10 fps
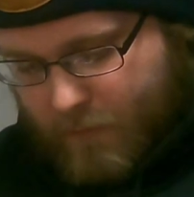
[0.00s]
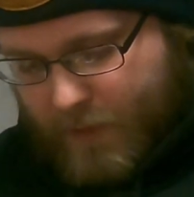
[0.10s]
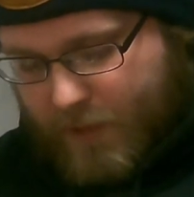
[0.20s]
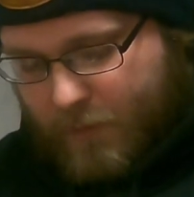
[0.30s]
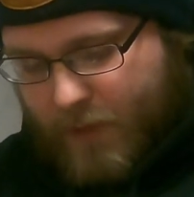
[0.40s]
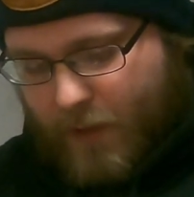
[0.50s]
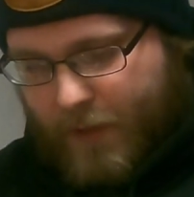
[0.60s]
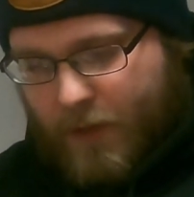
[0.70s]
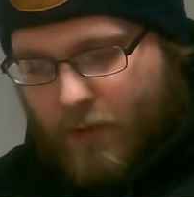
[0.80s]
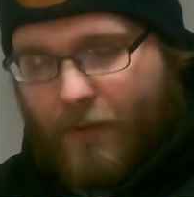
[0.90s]
that's what they
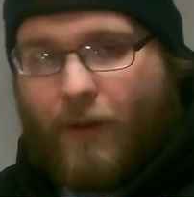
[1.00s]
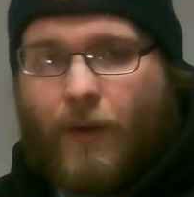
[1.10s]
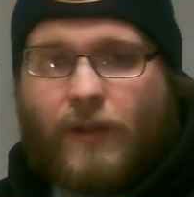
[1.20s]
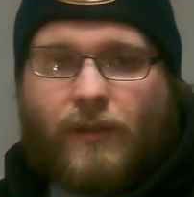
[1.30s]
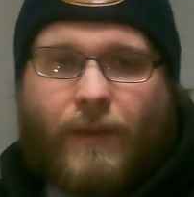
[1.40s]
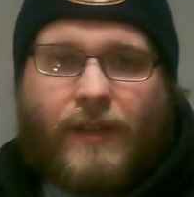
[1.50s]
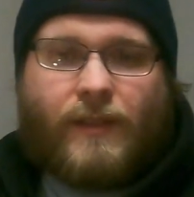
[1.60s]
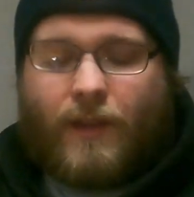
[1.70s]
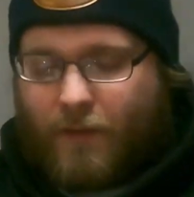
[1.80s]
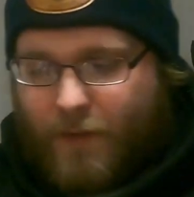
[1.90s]
like to do over at MonsterBass.
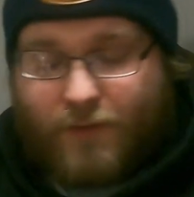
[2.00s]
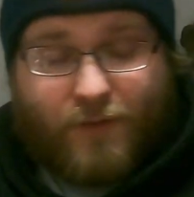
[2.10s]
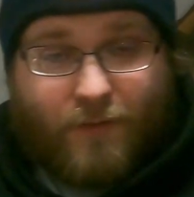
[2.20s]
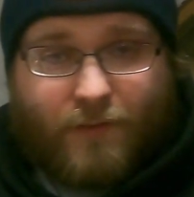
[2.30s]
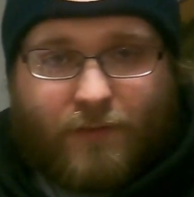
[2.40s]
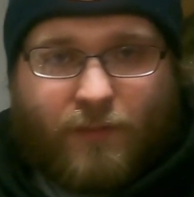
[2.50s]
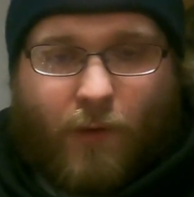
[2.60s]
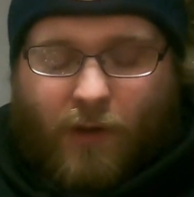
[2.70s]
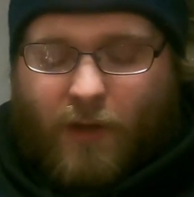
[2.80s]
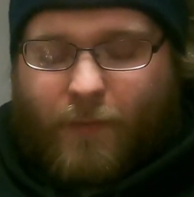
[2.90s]
They like to feature a
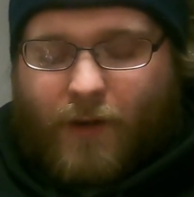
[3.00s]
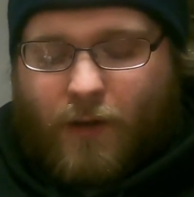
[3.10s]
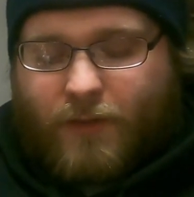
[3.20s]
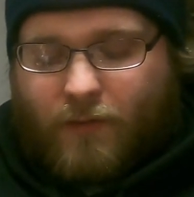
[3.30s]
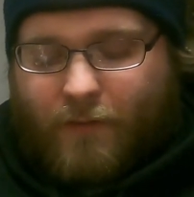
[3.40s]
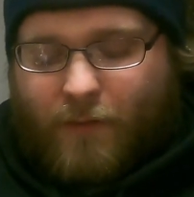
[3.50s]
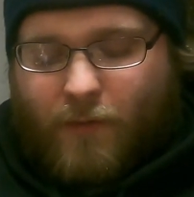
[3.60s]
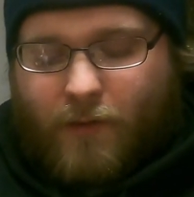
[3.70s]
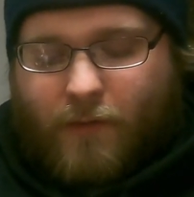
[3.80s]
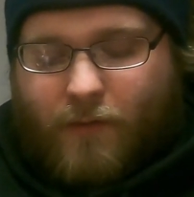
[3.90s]
small company or two every
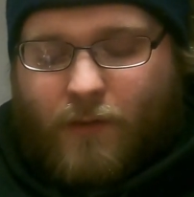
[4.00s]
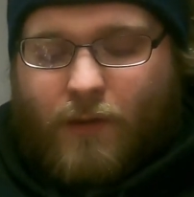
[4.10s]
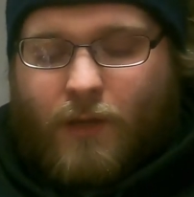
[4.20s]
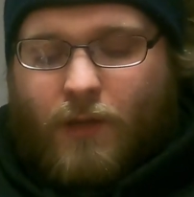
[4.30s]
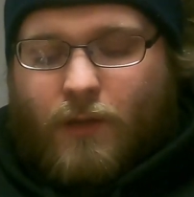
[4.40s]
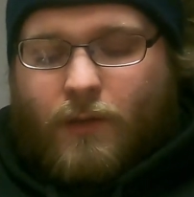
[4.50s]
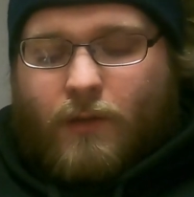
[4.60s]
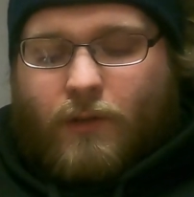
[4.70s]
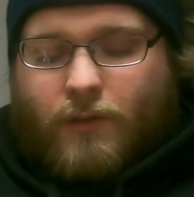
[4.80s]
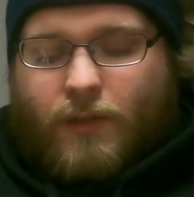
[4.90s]
month,
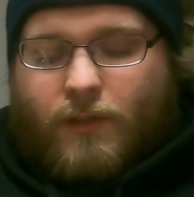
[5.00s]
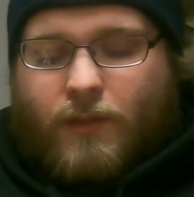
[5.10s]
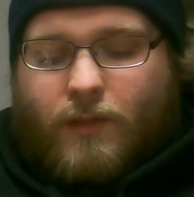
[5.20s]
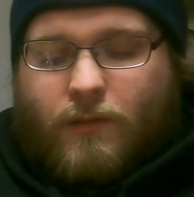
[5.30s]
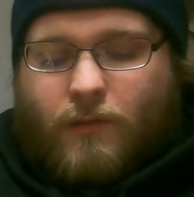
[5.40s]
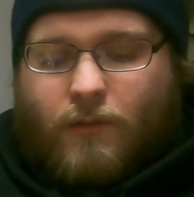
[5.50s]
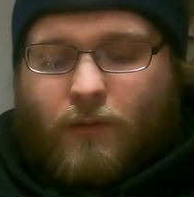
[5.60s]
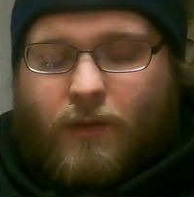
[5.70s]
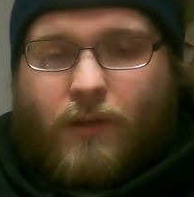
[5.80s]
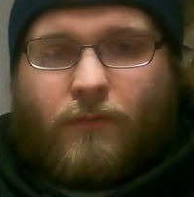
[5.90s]
just to,
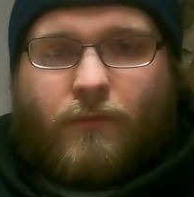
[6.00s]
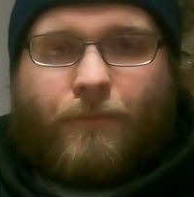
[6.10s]
you know,